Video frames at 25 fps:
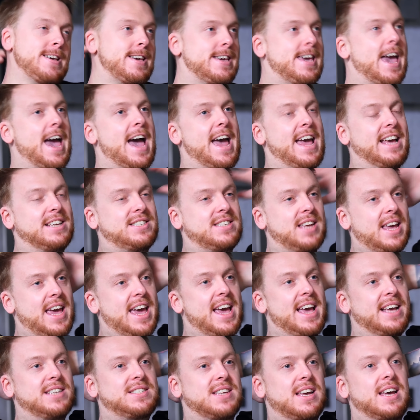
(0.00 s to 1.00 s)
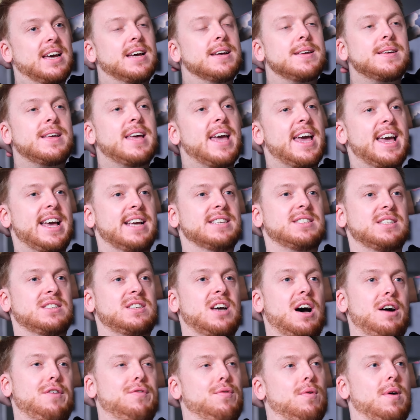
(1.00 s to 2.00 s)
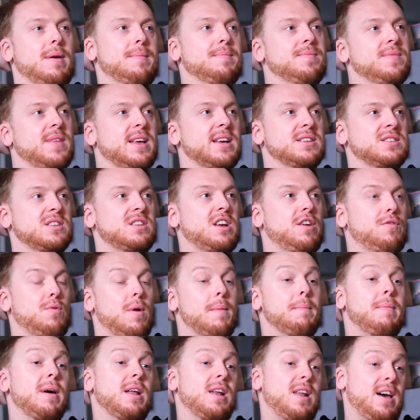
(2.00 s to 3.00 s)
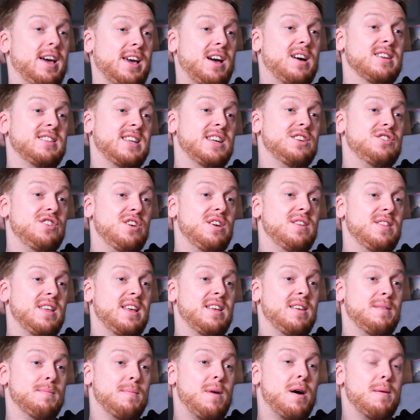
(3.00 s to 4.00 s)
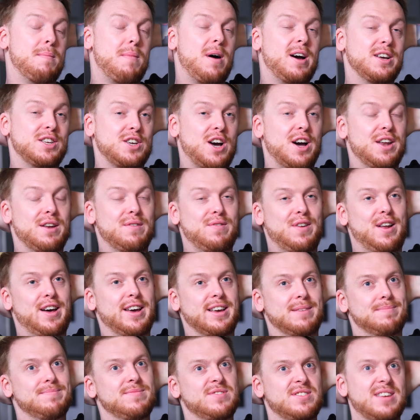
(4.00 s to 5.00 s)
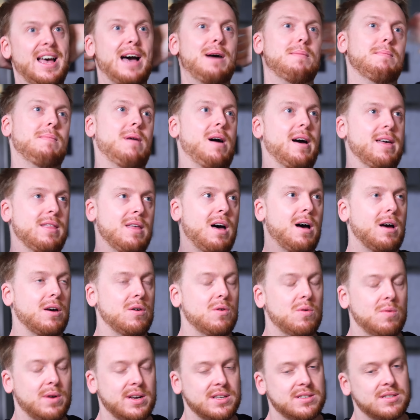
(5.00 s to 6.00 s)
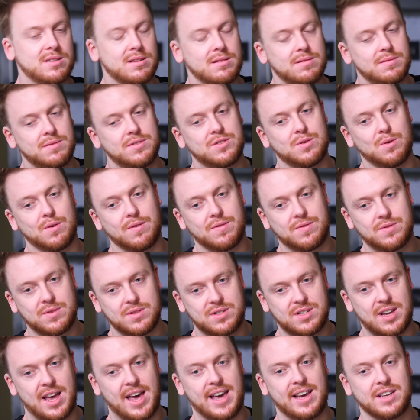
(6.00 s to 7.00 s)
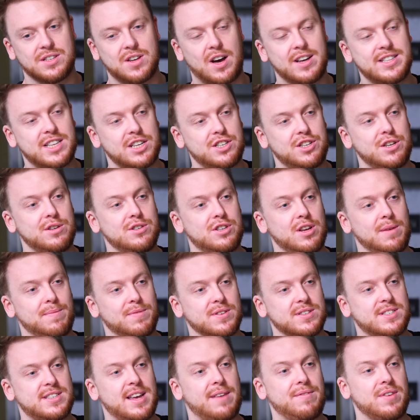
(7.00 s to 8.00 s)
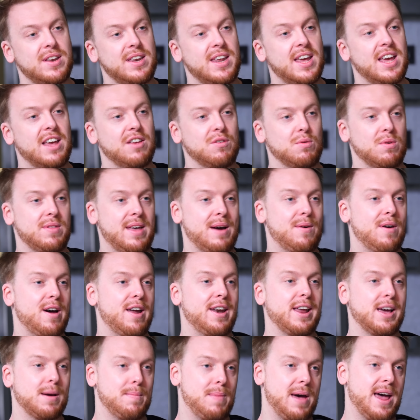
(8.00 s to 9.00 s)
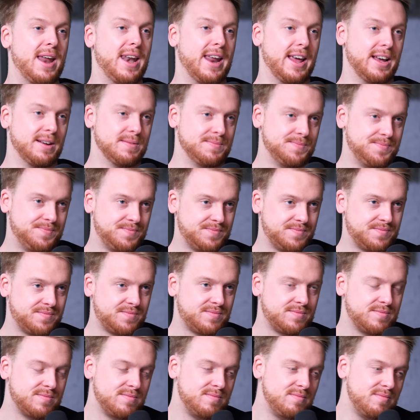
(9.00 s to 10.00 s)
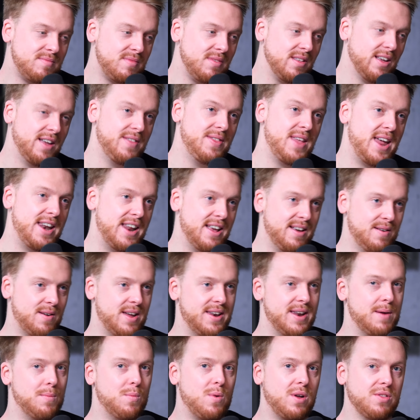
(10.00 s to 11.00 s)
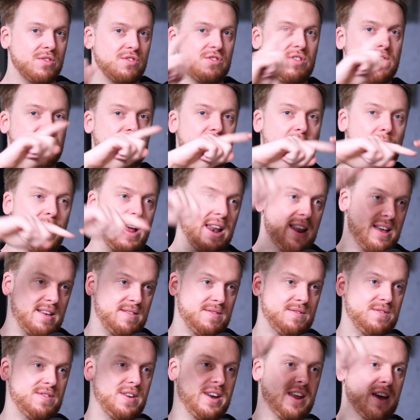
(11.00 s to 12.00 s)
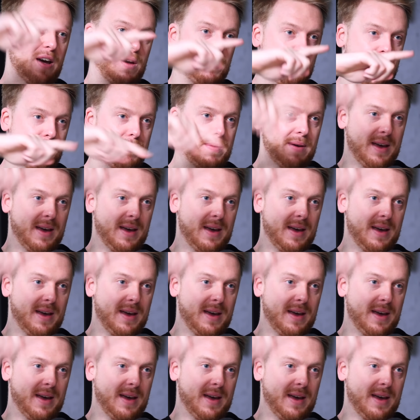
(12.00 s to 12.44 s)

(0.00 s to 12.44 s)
yeah, it's it is a it is a tough one. It's a tough one. But like I did my my kind of like soundbite that I always sort of say is I did YouTube for seven years without earning a penny, mm. and then and then once the Zoella video